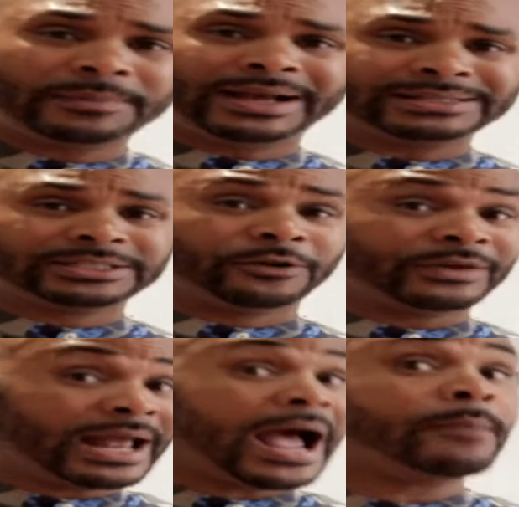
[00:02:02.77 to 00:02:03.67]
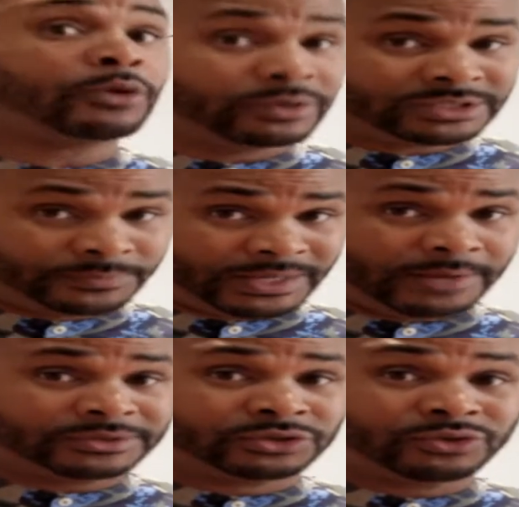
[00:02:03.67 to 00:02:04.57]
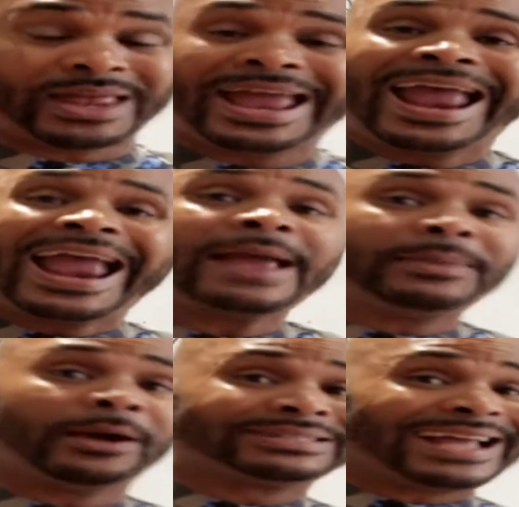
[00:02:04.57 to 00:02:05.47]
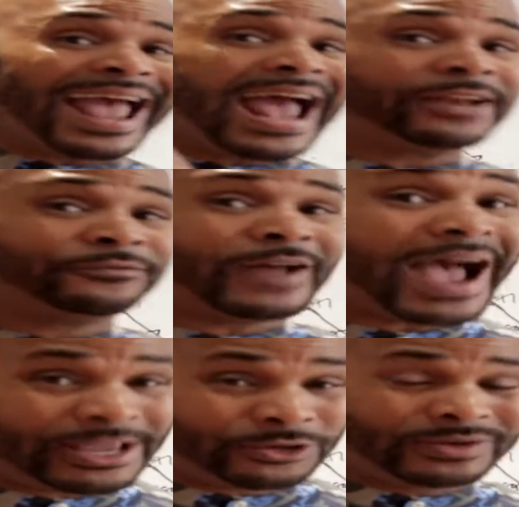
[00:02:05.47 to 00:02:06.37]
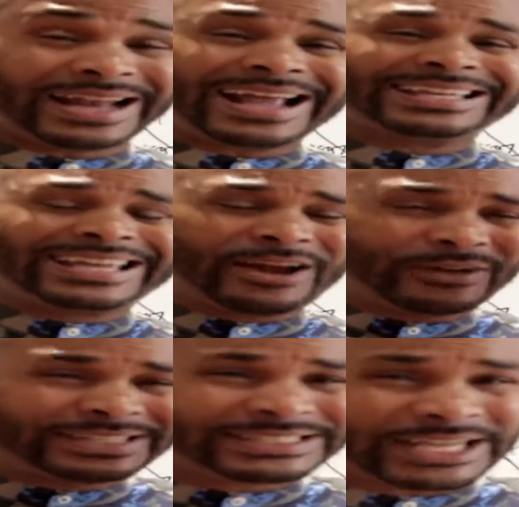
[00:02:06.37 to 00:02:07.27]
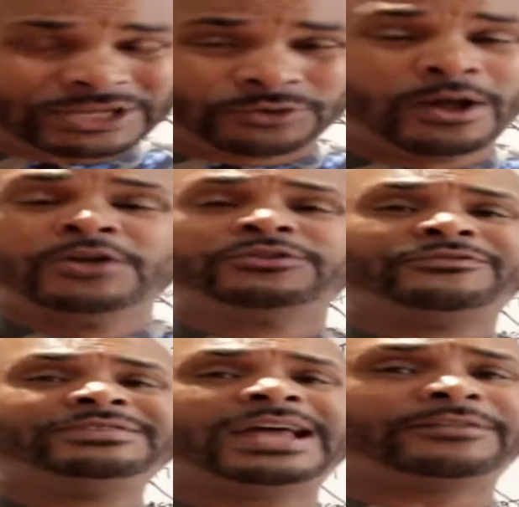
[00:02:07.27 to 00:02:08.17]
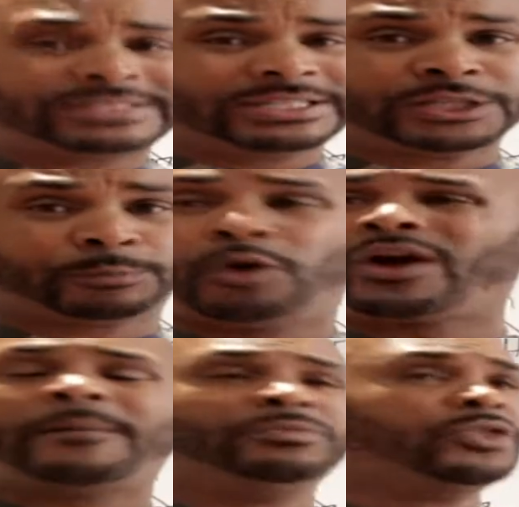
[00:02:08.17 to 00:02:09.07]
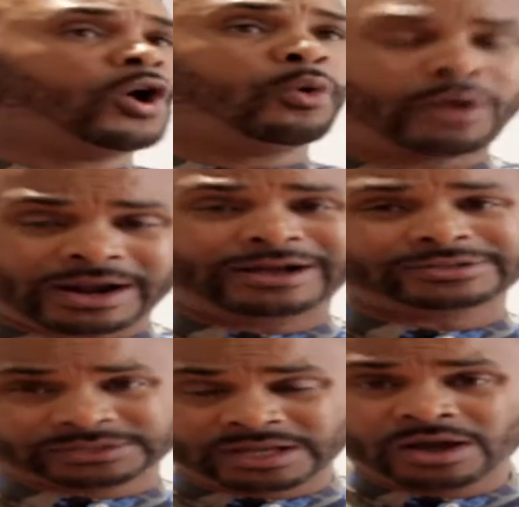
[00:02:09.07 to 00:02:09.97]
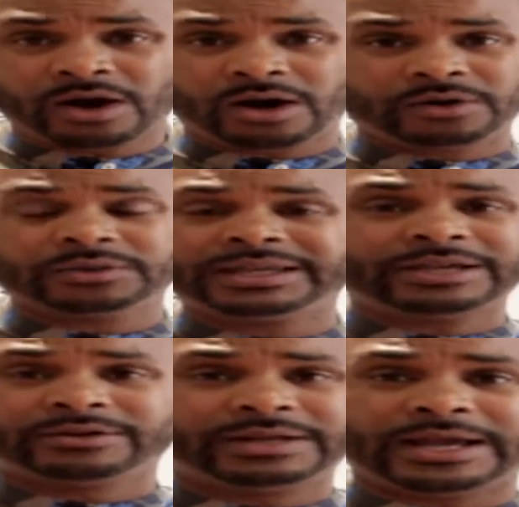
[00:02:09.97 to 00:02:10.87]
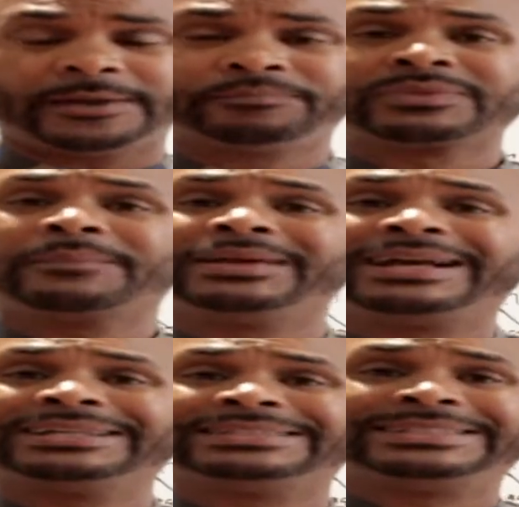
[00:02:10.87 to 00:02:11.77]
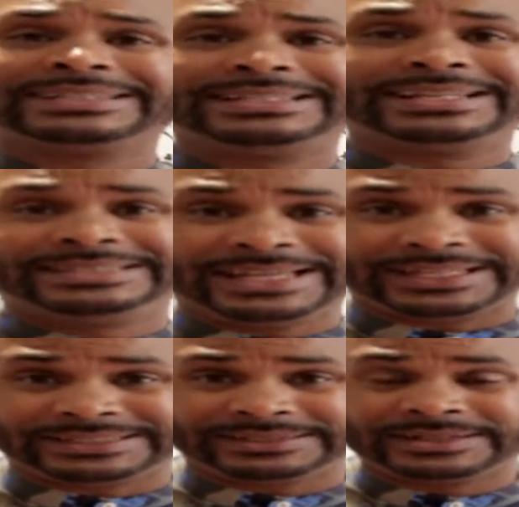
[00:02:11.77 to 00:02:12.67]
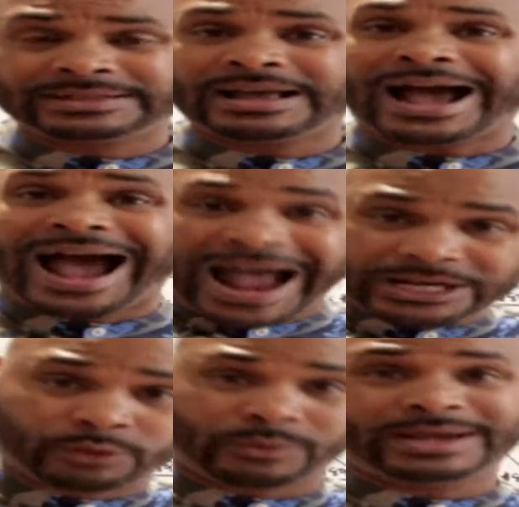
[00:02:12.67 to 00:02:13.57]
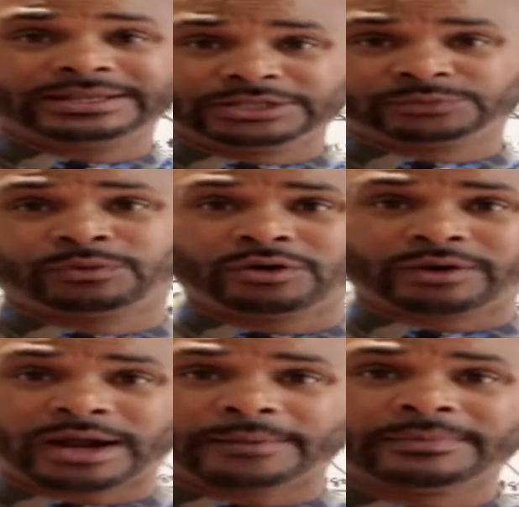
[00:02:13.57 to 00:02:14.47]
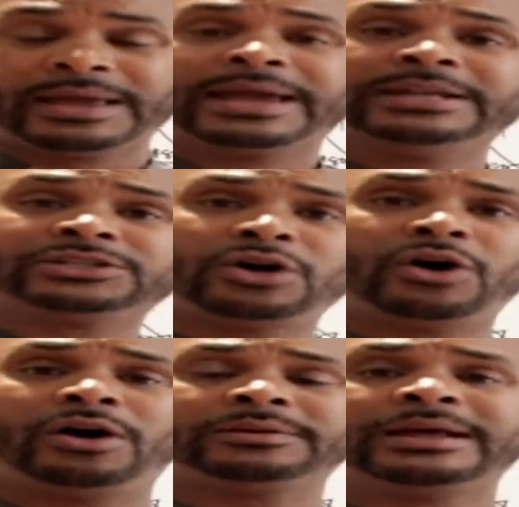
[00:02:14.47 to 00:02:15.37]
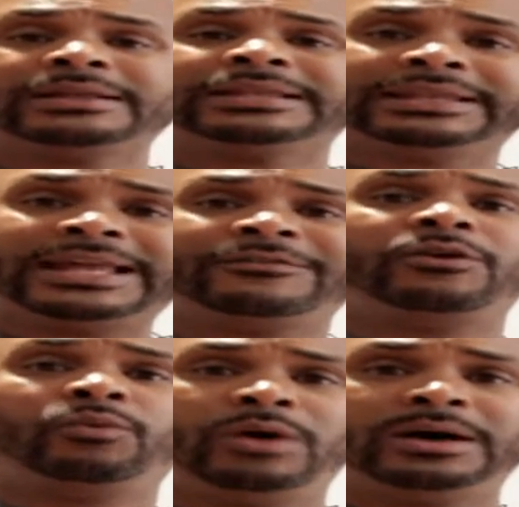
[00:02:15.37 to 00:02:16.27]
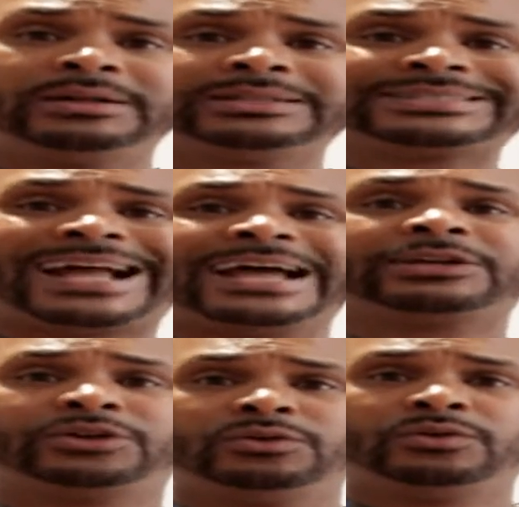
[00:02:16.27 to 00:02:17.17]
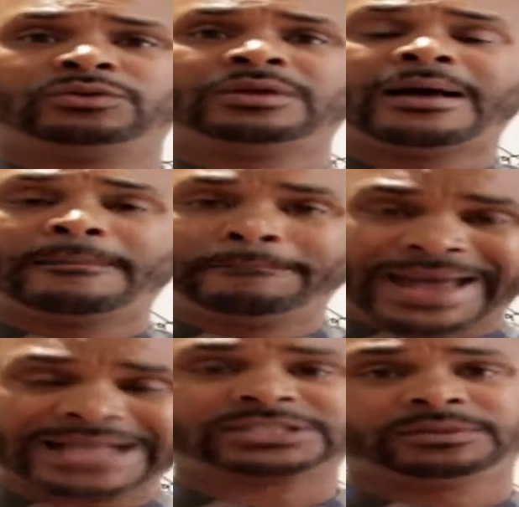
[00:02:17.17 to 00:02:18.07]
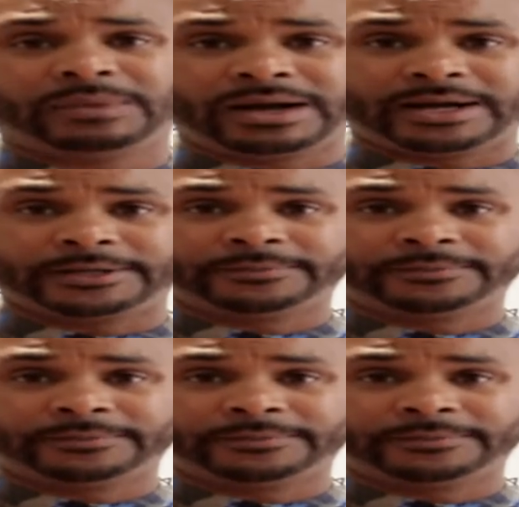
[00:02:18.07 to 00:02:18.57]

myself and how I'm going to be able to do that and be able to add value. And I guarantee you, you've never seen this program nowhere else on the internet because it doesn't exist. I created this program. It's called the Level 1 Tycoon Mastermind.